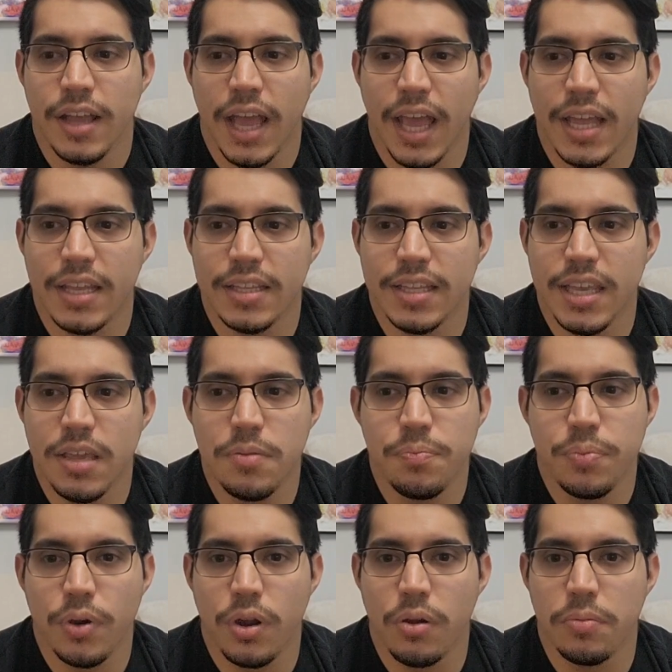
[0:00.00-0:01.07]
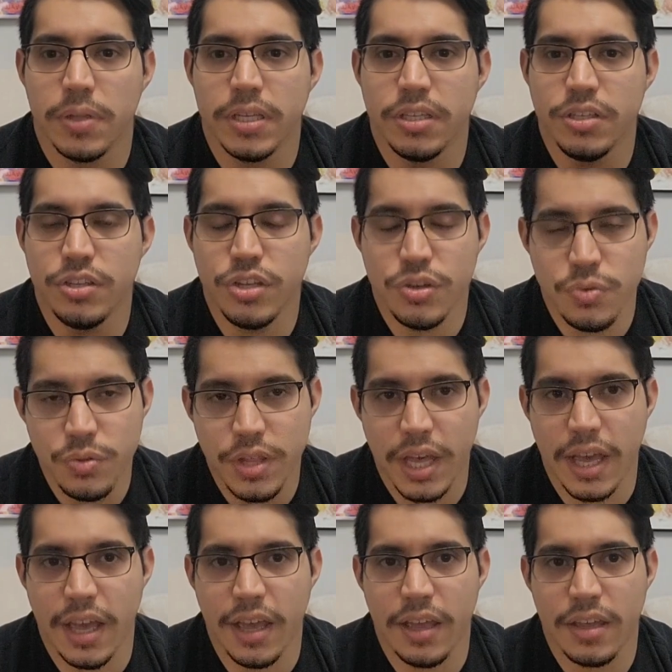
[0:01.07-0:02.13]
And he probably knew
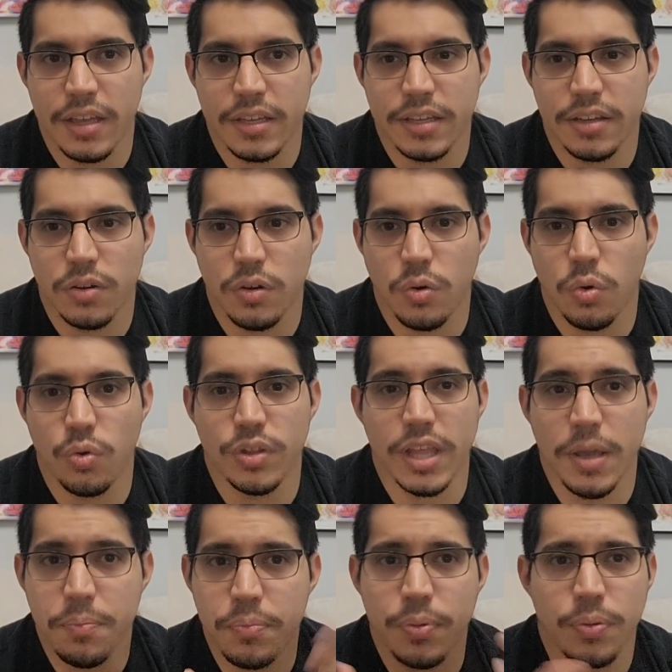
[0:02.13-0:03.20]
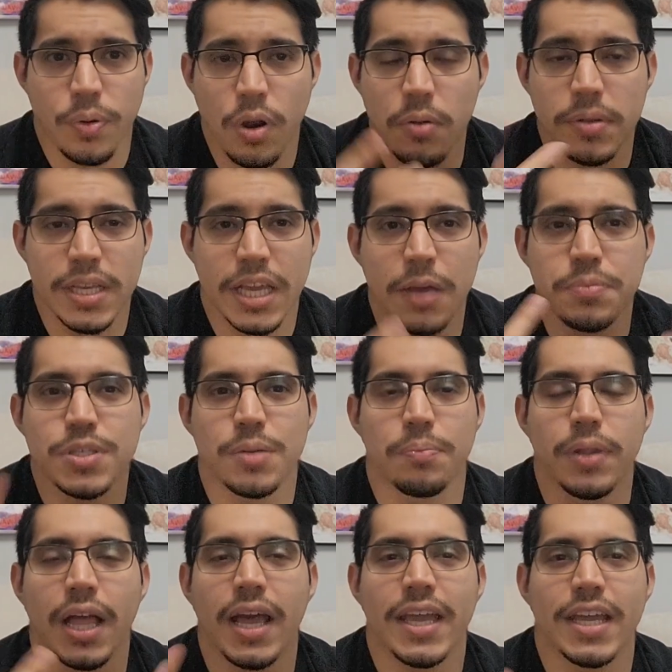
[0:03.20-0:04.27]
that, or they probably kept
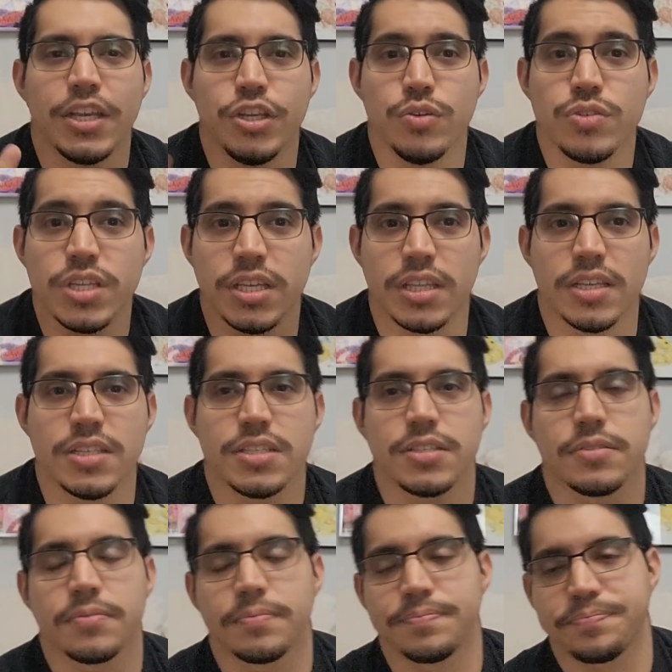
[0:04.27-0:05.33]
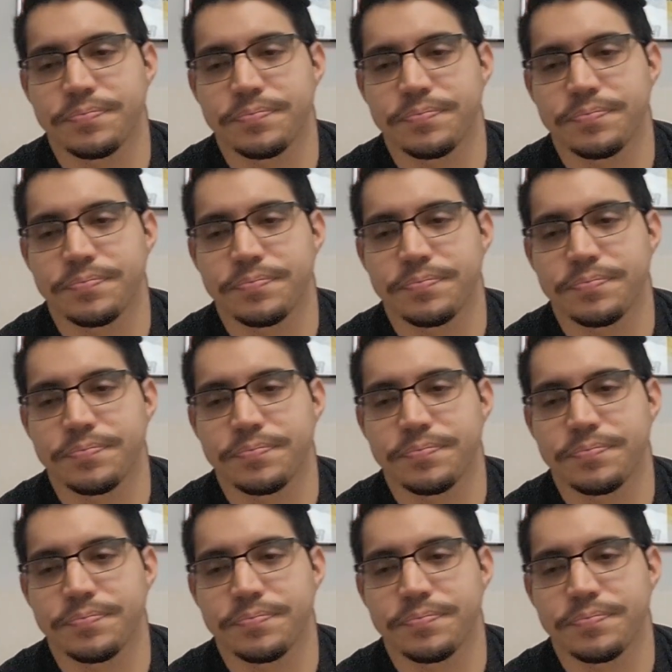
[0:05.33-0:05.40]
supplying and using this.